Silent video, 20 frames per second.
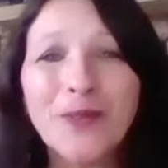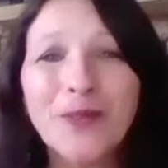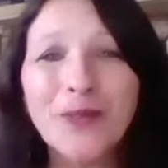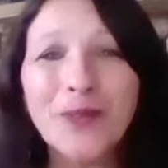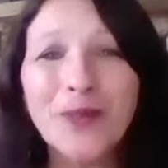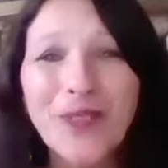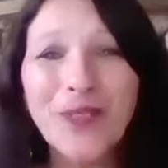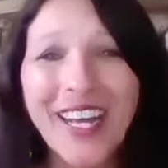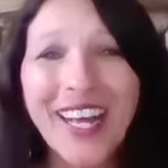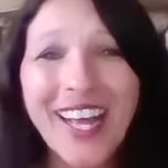
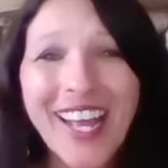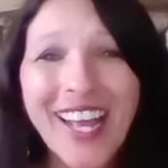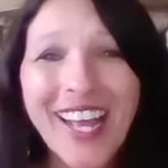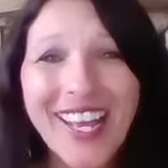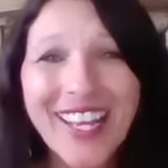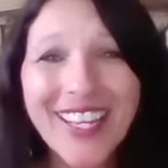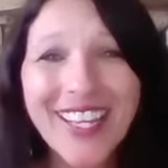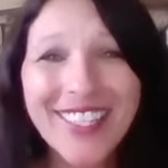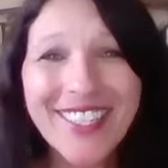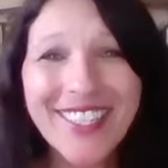
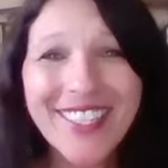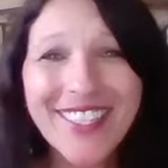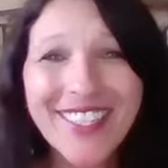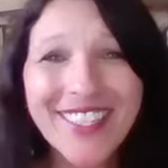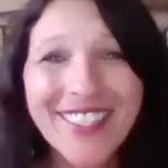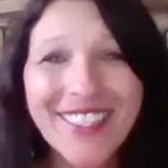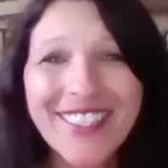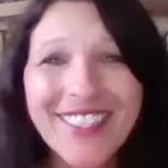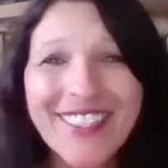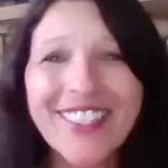What?
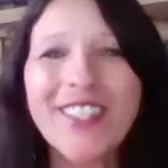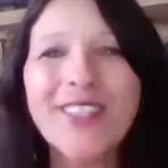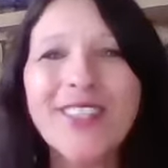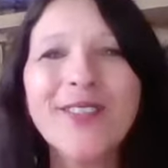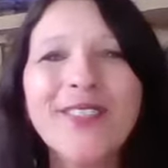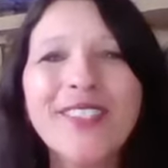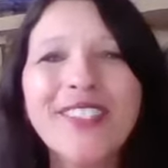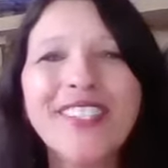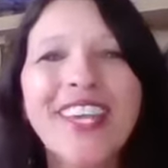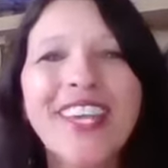
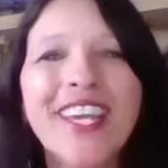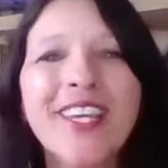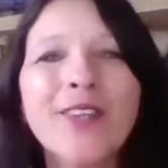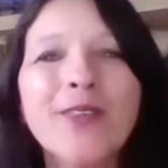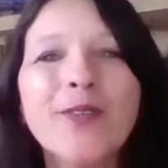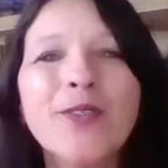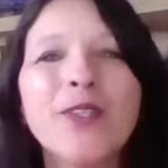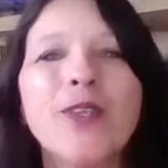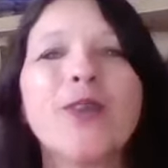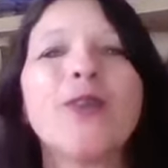You say
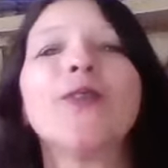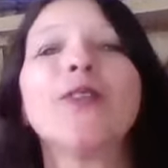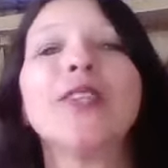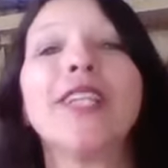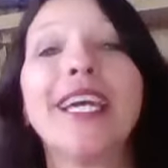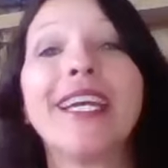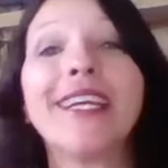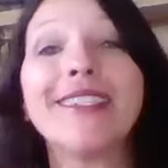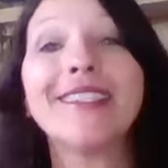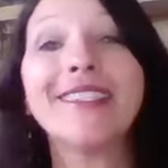you don't
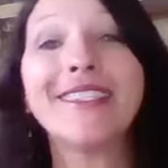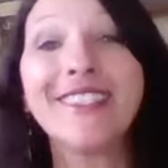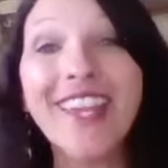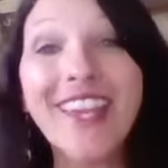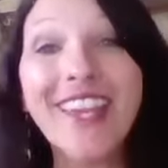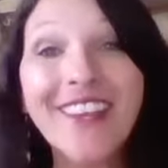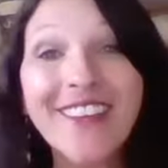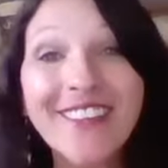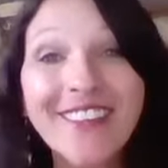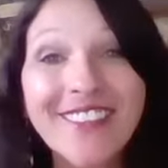like
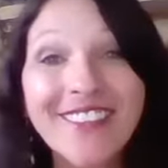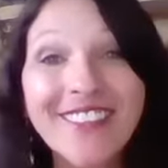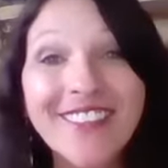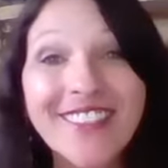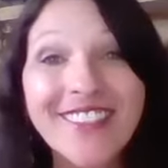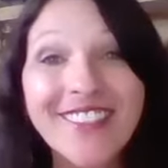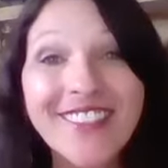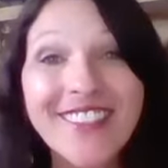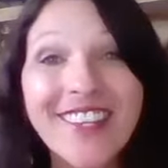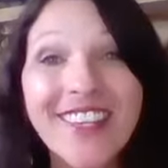
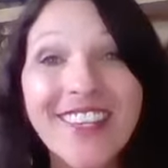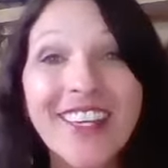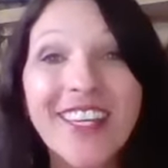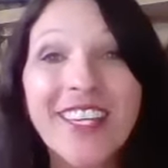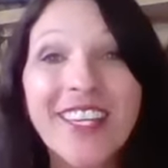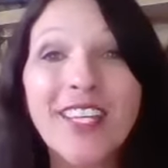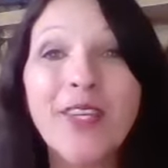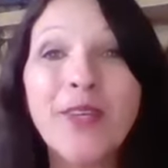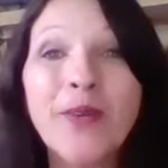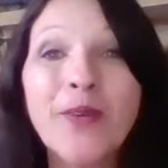sales?
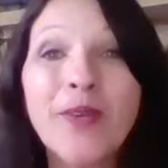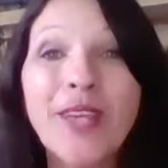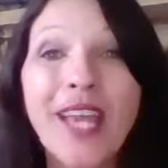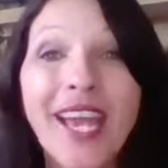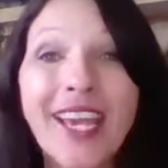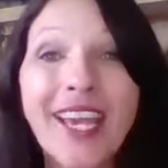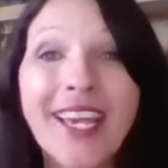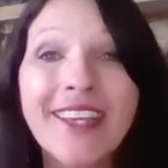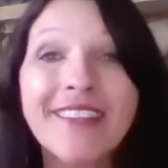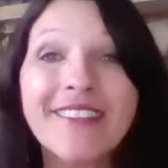You
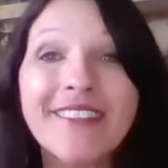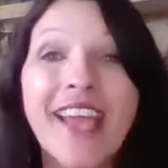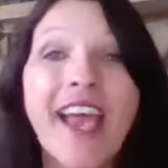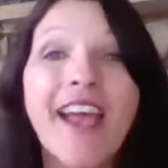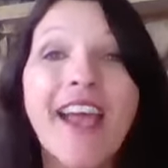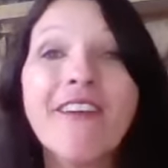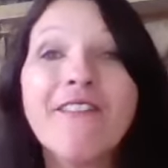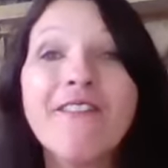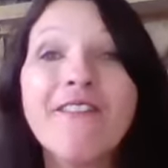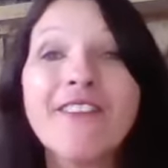guys,
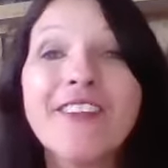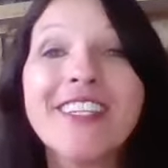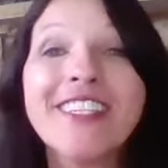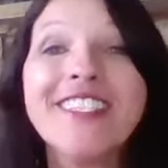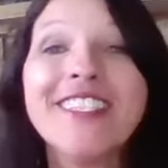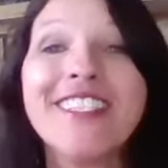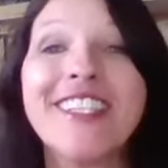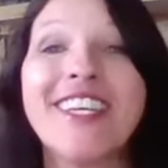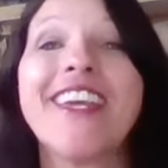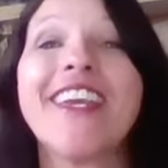
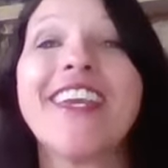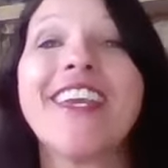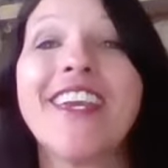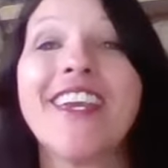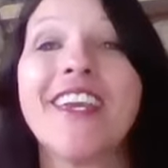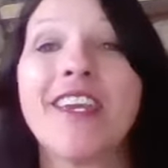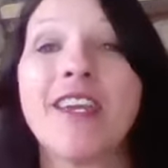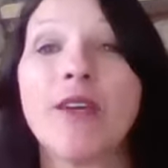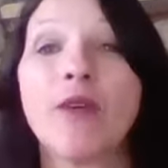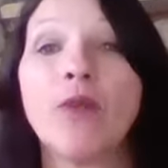every
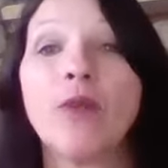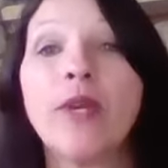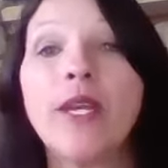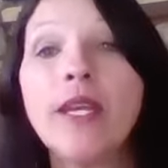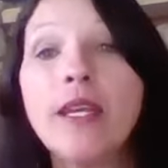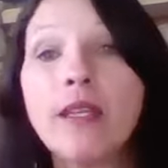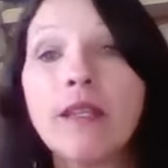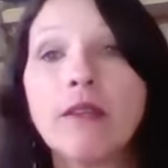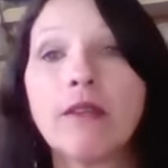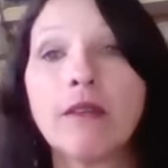day we
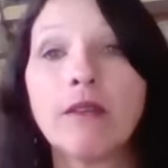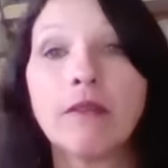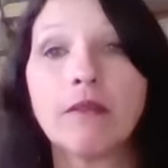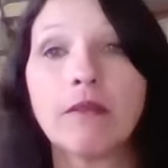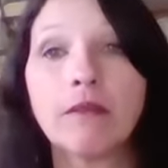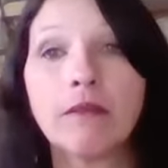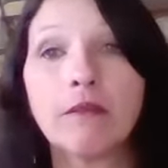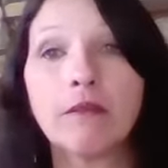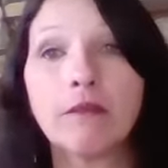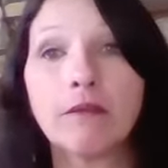either
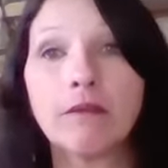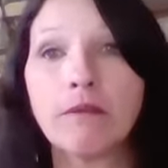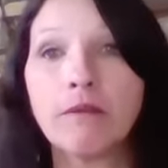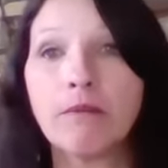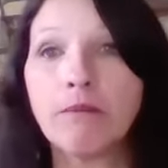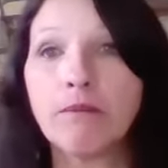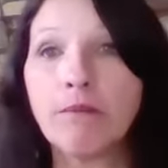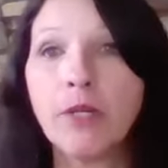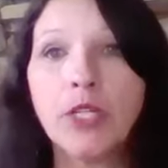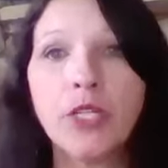
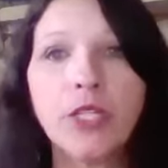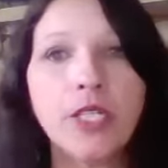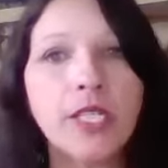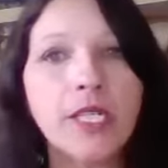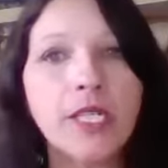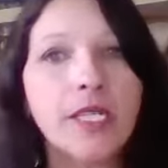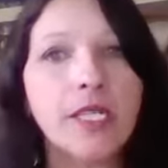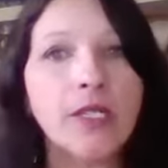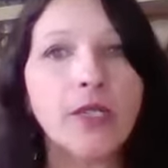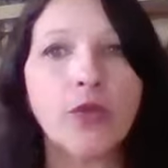
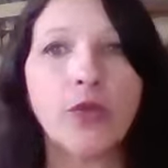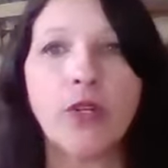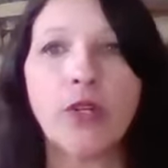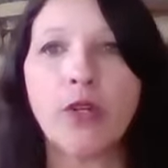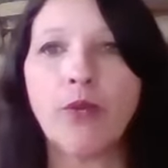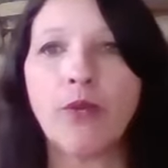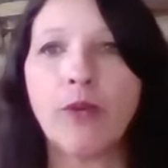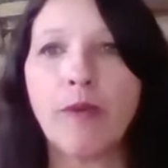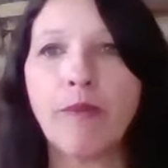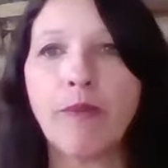purchase
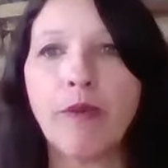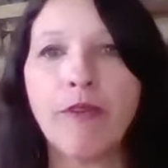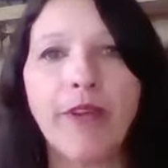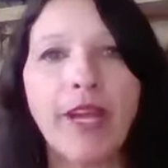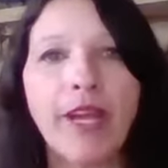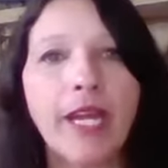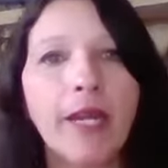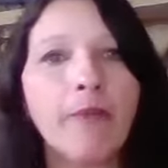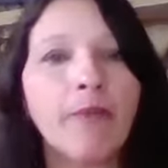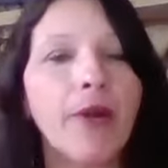or we
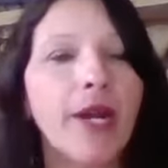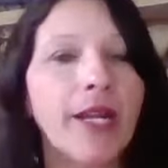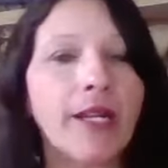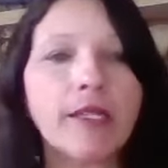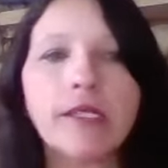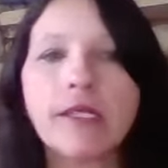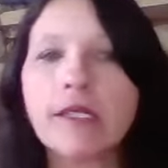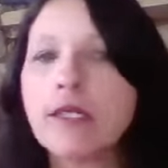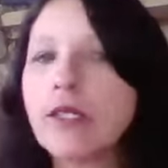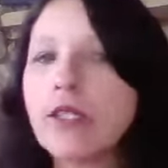provide
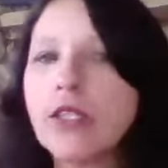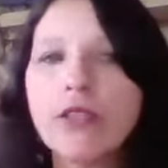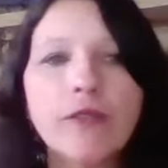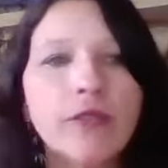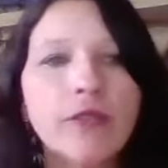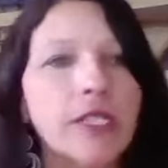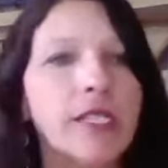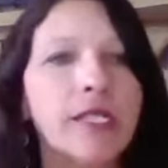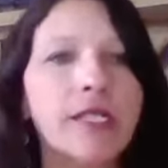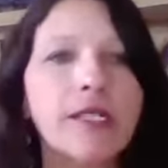products and
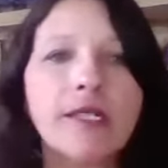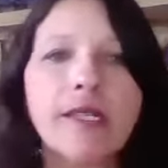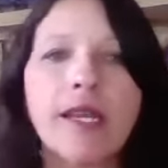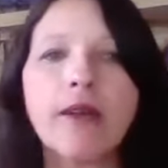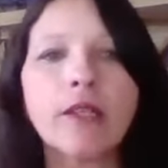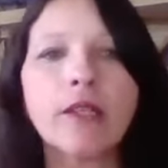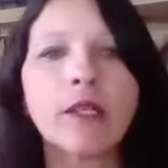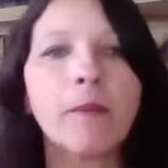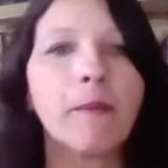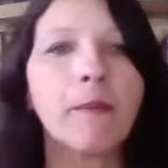services out
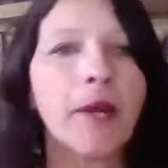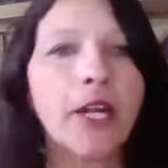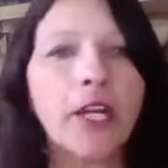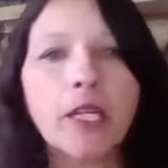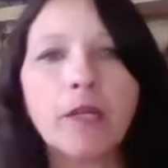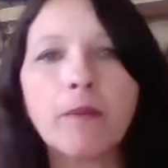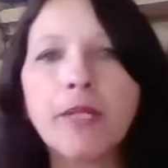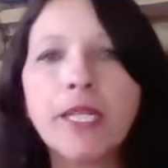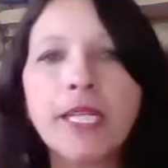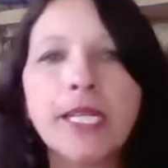in the
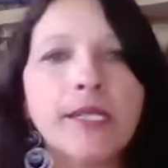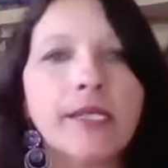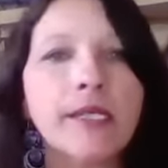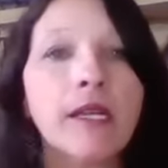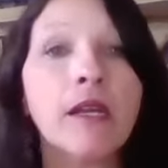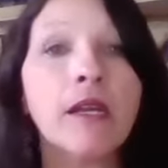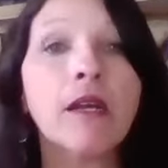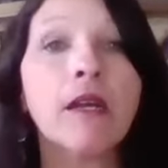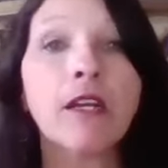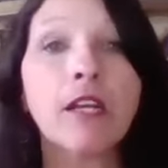marketplace
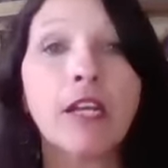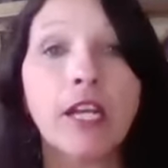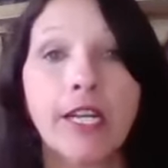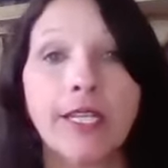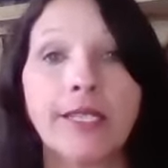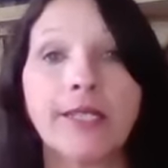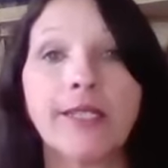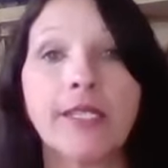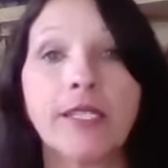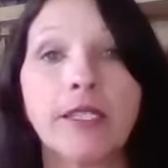
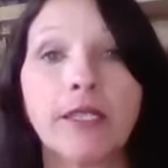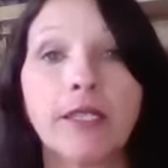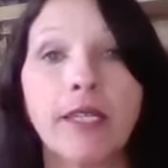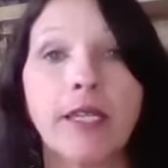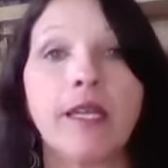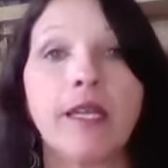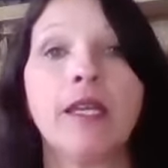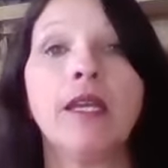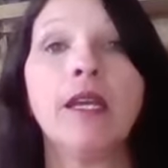constantly.